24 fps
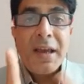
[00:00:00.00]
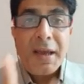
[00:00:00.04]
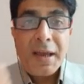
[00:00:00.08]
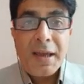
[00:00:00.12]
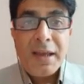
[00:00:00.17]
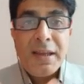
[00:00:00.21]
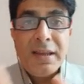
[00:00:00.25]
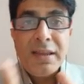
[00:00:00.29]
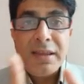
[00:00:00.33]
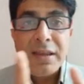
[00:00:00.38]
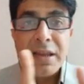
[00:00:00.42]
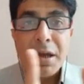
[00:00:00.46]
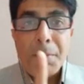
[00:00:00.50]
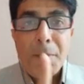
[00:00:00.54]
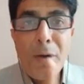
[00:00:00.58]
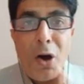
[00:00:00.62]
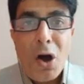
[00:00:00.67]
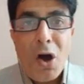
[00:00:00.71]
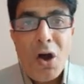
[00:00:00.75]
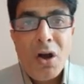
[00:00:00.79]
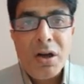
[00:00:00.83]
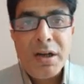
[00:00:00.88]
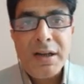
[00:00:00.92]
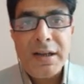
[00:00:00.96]
In the
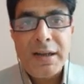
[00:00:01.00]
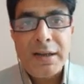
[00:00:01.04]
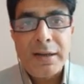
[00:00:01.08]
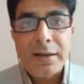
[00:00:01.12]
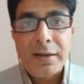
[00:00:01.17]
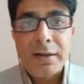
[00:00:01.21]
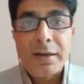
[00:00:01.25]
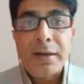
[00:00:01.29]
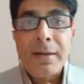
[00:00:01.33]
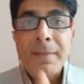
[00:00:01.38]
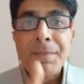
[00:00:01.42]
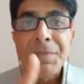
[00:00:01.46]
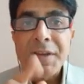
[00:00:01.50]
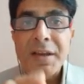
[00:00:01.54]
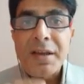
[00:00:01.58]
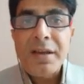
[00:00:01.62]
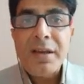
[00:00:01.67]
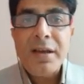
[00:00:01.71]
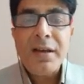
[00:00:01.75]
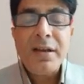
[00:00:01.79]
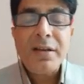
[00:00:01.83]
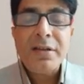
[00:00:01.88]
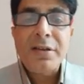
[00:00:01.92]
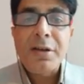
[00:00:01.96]
morning,
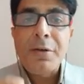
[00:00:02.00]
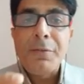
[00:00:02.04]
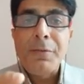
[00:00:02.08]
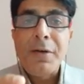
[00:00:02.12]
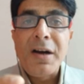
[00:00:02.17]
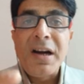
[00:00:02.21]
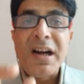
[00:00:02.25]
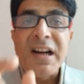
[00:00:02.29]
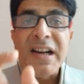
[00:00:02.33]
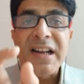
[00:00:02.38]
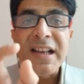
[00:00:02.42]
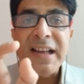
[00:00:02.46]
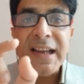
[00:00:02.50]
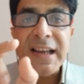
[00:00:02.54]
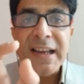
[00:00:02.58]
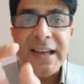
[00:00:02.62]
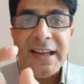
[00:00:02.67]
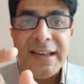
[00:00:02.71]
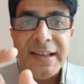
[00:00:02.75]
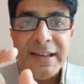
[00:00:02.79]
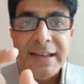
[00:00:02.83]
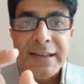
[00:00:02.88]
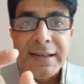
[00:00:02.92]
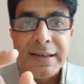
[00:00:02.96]
here the word
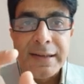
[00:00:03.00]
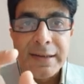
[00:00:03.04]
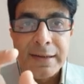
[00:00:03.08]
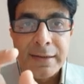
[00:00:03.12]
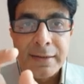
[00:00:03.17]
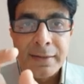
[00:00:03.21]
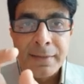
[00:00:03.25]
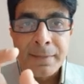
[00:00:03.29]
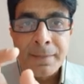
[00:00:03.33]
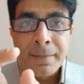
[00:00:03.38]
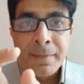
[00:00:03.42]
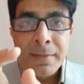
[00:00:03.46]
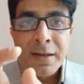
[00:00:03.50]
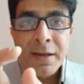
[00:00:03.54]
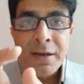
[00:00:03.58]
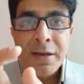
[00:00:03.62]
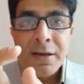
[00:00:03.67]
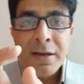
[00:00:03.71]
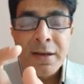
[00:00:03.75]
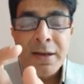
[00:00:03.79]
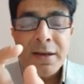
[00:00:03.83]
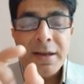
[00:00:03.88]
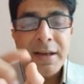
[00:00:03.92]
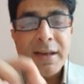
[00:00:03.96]
in
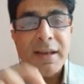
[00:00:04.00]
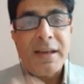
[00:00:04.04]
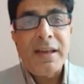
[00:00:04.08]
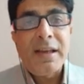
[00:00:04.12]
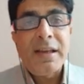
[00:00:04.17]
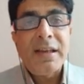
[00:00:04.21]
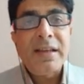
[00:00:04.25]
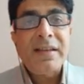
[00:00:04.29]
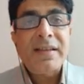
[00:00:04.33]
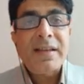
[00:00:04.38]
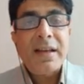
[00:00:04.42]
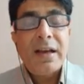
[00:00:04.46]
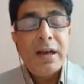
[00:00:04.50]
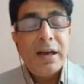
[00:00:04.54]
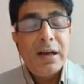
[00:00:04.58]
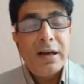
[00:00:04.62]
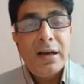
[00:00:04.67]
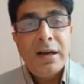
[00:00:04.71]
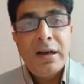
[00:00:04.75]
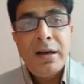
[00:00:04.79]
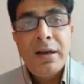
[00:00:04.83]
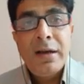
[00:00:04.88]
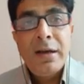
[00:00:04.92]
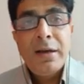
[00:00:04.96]
is
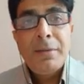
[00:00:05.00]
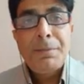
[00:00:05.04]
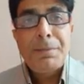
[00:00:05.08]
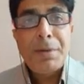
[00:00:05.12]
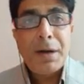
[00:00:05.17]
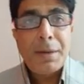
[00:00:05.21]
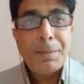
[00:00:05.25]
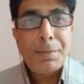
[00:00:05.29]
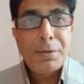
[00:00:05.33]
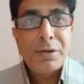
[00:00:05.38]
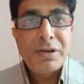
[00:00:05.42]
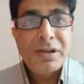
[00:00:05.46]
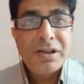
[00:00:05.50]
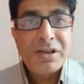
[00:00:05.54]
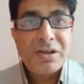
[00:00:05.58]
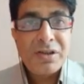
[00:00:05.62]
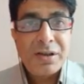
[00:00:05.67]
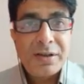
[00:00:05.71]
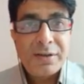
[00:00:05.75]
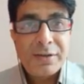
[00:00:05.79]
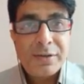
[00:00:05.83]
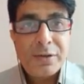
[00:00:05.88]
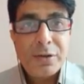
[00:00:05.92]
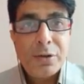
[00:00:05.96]
a
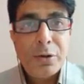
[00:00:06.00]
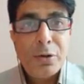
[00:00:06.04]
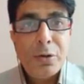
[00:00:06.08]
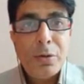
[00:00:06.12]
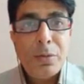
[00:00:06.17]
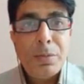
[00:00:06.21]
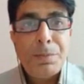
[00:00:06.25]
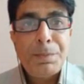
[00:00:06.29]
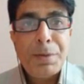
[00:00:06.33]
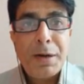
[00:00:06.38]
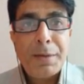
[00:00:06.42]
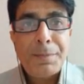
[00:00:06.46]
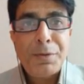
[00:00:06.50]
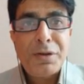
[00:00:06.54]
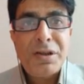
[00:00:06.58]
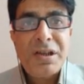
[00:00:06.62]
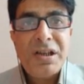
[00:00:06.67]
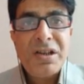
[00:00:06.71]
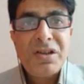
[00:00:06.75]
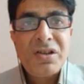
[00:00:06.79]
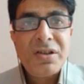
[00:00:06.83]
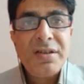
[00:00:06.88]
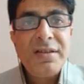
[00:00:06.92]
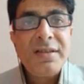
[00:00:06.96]
preposition. So
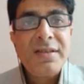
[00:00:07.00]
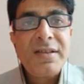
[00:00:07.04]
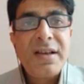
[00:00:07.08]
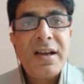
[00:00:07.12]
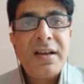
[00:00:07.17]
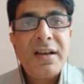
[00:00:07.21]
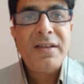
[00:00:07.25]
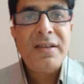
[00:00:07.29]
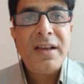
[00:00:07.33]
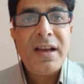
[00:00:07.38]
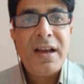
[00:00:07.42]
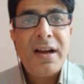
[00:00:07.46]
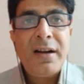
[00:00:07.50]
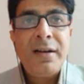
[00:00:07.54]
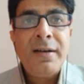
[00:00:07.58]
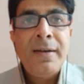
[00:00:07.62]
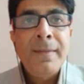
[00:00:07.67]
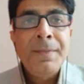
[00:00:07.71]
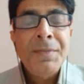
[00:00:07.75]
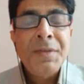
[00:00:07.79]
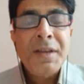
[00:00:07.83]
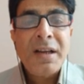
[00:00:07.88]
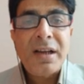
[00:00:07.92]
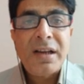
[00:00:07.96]
prepositions
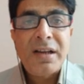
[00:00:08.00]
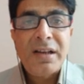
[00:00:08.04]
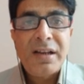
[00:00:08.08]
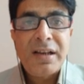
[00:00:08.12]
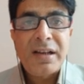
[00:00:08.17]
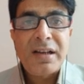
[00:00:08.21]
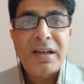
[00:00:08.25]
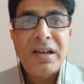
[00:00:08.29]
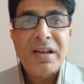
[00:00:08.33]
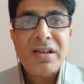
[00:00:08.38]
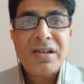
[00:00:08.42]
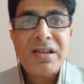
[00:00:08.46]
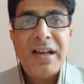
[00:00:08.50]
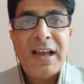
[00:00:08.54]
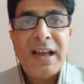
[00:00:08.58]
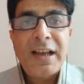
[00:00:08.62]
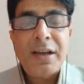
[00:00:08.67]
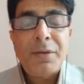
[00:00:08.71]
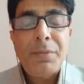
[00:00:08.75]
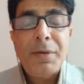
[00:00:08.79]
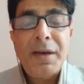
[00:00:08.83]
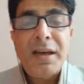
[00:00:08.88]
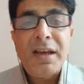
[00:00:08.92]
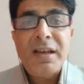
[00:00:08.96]
there in English
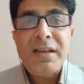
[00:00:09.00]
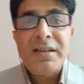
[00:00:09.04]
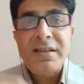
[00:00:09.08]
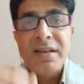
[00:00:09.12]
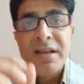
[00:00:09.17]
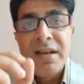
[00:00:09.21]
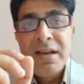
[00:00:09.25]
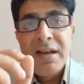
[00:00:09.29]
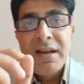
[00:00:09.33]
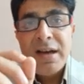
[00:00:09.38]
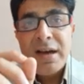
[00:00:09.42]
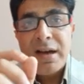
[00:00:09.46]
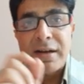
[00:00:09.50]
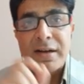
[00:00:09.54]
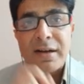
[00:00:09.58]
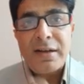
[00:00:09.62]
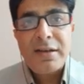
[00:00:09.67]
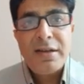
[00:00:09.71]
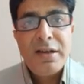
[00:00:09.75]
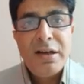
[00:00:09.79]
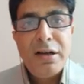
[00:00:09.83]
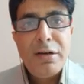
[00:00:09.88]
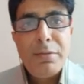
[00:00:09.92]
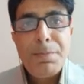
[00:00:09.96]
language.
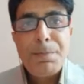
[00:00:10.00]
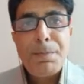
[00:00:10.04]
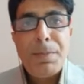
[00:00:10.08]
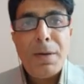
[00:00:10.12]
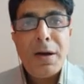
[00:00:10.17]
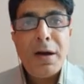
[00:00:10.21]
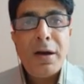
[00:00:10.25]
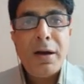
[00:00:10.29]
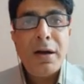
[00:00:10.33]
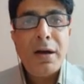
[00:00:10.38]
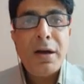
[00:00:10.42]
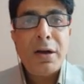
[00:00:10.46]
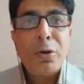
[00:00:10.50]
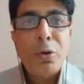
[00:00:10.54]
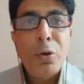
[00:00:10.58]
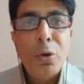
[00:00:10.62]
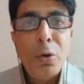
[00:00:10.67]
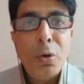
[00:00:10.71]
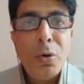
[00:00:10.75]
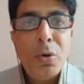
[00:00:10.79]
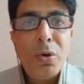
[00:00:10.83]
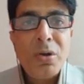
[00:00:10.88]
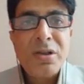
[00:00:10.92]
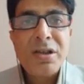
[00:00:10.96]
Another
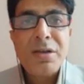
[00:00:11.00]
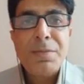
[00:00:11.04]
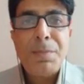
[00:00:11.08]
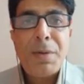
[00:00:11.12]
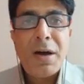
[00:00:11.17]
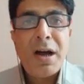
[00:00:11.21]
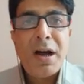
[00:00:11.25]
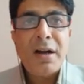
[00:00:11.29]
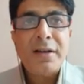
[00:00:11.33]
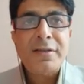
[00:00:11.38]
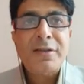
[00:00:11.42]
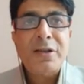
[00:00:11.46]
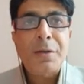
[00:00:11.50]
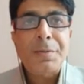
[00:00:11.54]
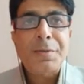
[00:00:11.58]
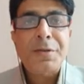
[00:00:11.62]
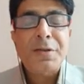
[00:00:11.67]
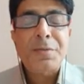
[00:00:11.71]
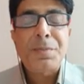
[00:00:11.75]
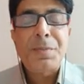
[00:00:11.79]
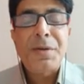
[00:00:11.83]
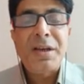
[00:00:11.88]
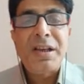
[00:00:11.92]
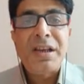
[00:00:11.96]
closed parts of
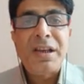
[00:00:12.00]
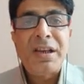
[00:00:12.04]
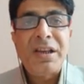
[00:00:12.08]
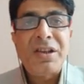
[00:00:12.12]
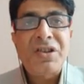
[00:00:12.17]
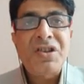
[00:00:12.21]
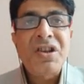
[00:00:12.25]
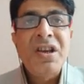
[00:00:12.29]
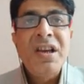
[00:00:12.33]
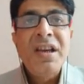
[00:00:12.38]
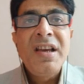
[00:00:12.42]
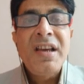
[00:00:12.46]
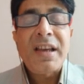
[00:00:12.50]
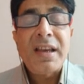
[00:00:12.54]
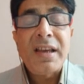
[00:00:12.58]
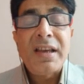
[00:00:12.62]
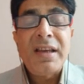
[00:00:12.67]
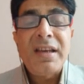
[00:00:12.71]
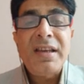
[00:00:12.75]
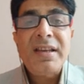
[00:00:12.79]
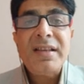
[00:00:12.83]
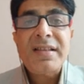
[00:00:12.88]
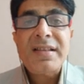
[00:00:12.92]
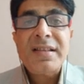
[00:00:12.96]
speech
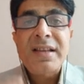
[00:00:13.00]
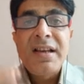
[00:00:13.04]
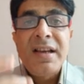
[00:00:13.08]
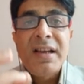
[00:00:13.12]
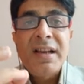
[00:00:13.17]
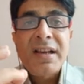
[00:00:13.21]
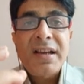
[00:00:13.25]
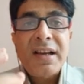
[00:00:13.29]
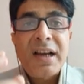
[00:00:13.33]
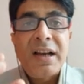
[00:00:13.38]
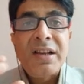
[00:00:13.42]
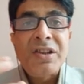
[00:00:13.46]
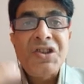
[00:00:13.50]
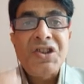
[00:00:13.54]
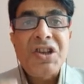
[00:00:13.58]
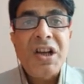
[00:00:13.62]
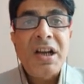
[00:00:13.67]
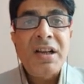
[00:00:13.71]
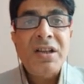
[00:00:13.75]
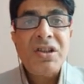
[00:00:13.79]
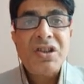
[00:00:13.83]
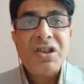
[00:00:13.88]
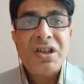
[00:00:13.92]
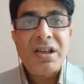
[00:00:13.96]
is
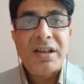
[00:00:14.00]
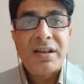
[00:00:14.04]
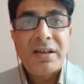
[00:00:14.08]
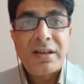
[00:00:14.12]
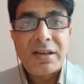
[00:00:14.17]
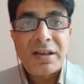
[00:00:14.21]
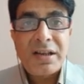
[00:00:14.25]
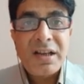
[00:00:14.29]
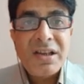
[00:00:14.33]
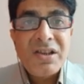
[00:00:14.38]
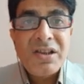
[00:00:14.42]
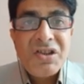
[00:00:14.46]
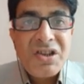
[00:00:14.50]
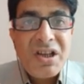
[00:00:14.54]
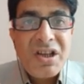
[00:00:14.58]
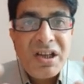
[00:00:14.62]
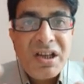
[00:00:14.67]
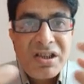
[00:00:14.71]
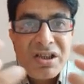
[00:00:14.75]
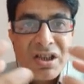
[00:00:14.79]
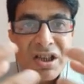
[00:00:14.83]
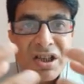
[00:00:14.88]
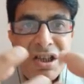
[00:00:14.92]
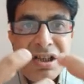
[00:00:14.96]
conjunction.
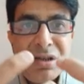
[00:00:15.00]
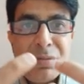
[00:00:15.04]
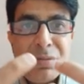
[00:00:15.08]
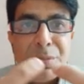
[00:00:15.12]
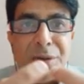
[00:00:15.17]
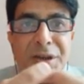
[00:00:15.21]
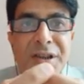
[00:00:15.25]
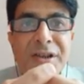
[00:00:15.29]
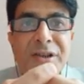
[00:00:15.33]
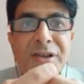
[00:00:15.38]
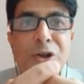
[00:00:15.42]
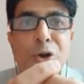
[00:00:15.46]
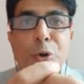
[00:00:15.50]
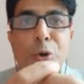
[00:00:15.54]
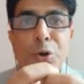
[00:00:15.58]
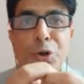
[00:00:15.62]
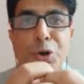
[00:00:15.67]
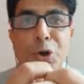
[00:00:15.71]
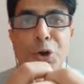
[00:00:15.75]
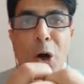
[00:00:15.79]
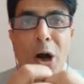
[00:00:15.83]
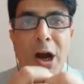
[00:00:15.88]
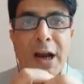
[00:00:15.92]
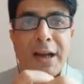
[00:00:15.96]
Conjunction means to
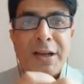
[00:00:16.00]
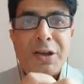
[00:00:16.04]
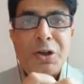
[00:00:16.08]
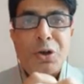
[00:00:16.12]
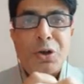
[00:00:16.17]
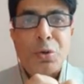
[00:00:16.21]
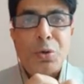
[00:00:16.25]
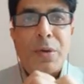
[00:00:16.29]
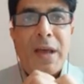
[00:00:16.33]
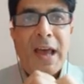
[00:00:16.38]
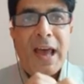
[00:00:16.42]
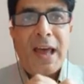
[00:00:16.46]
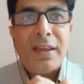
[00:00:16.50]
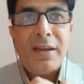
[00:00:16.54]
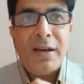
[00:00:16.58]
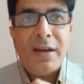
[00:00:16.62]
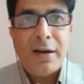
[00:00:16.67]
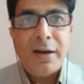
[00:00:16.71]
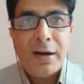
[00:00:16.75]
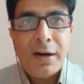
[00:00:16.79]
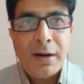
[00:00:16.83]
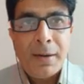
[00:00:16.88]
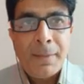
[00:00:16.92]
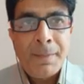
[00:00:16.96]
join
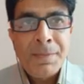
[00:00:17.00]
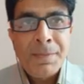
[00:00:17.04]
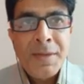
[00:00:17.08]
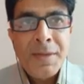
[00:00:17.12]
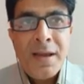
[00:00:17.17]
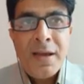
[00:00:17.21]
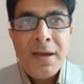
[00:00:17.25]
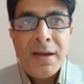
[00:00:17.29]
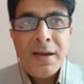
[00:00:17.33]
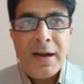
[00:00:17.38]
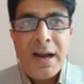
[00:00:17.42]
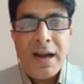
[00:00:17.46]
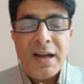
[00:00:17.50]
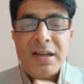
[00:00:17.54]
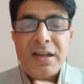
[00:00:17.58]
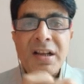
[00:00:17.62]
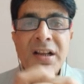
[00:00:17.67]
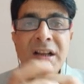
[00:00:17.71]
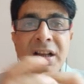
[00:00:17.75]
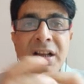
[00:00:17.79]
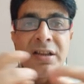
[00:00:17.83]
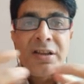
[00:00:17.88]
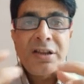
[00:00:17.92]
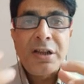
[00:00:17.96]
together,
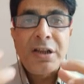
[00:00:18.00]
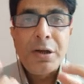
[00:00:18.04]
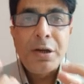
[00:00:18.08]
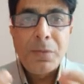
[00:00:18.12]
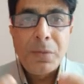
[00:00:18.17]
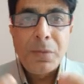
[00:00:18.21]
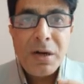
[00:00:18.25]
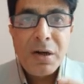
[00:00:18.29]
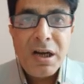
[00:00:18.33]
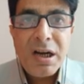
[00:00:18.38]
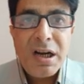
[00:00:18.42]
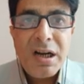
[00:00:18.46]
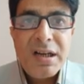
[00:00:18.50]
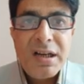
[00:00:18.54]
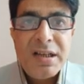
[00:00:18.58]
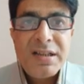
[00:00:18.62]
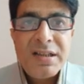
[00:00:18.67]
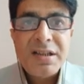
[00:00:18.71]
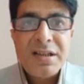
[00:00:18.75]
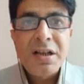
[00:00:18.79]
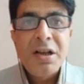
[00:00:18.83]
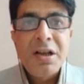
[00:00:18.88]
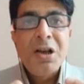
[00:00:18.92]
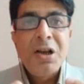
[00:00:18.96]
right? The
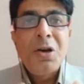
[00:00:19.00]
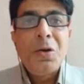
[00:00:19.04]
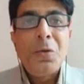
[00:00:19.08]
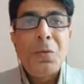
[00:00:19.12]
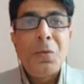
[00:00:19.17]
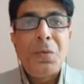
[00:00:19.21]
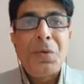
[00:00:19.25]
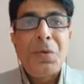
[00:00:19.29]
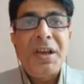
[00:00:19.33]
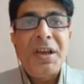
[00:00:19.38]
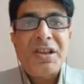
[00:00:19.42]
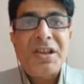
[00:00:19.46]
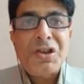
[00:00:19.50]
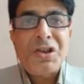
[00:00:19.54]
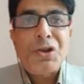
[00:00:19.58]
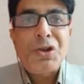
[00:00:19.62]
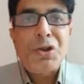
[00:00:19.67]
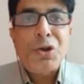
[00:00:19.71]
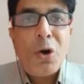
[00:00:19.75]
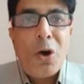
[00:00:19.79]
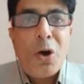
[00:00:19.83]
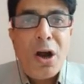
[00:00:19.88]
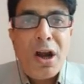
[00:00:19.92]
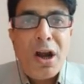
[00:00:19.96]
words which
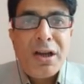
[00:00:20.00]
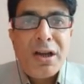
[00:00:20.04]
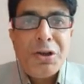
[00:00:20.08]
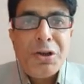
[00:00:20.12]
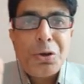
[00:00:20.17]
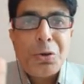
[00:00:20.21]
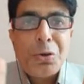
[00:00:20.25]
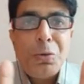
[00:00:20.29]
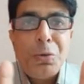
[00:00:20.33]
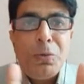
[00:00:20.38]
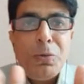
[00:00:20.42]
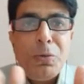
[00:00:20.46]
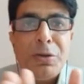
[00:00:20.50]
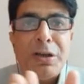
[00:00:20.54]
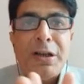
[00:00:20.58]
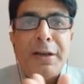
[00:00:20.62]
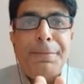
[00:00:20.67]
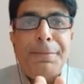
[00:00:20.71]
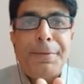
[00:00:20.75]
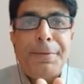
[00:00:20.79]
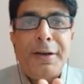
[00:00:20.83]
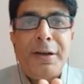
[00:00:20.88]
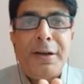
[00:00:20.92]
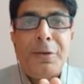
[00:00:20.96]
join two
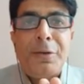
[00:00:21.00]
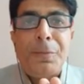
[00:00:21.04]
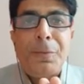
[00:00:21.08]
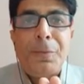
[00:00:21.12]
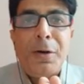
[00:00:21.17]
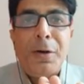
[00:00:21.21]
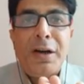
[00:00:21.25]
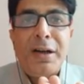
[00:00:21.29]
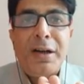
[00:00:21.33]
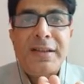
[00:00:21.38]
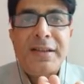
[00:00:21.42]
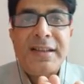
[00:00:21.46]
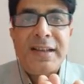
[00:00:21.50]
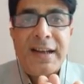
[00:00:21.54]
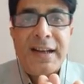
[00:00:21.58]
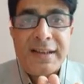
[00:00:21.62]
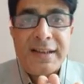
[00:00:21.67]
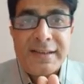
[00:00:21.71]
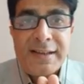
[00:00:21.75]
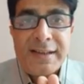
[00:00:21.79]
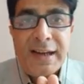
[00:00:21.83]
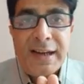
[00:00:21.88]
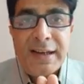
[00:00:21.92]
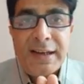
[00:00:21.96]
different words in
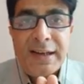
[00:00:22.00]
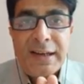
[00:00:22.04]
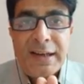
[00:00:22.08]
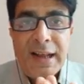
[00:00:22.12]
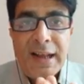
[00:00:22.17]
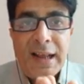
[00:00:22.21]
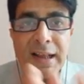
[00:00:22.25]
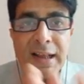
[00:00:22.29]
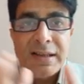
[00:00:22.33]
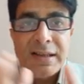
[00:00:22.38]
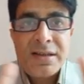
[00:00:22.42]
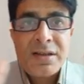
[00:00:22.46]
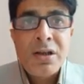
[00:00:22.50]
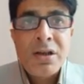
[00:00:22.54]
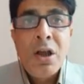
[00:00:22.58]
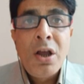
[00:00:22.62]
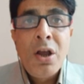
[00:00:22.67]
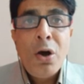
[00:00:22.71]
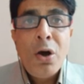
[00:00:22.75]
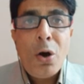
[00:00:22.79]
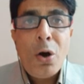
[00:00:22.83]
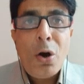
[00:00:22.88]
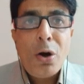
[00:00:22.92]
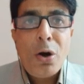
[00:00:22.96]
a sentence
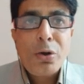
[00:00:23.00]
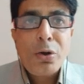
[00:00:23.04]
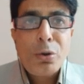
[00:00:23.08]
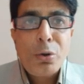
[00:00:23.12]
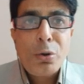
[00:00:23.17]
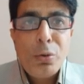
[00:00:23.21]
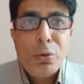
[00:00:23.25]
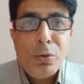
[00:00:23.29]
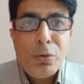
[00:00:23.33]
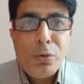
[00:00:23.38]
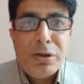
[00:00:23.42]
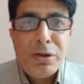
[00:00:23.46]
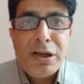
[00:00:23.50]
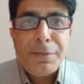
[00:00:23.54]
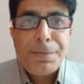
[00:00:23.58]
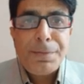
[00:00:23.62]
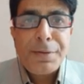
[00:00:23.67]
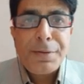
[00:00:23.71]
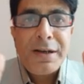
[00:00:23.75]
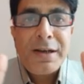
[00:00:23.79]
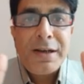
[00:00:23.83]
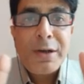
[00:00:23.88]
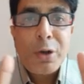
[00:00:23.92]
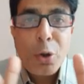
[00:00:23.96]
or two
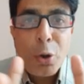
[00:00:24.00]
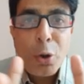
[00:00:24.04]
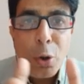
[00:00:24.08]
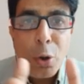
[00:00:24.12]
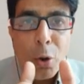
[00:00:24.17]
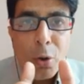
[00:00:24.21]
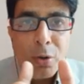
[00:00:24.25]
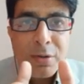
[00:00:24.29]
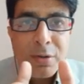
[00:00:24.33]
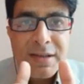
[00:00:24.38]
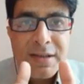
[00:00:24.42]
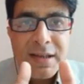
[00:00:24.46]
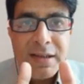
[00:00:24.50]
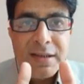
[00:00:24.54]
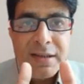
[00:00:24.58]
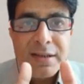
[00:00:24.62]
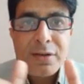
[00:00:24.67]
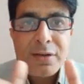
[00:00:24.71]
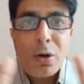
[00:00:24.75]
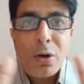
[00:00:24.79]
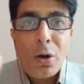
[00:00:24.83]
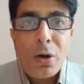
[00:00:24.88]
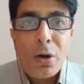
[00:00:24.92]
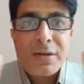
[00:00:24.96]
different
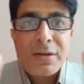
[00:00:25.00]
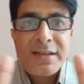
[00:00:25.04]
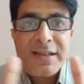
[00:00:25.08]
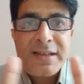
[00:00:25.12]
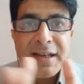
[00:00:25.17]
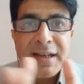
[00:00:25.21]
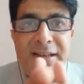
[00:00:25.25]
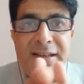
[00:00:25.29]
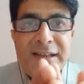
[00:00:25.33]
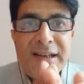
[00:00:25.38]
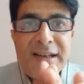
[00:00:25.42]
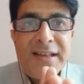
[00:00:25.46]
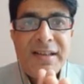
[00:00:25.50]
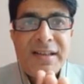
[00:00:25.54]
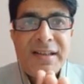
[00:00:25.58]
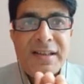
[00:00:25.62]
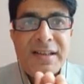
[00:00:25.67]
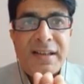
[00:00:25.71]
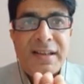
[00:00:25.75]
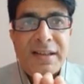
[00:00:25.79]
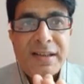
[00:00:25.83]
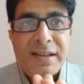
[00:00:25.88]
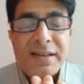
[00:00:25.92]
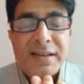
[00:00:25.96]
clauses or
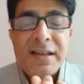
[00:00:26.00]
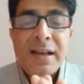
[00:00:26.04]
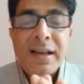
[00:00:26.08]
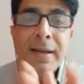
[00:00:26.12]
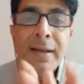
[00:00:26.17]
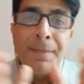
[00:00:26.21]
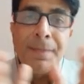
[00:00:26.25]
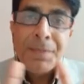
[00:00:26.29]
sentences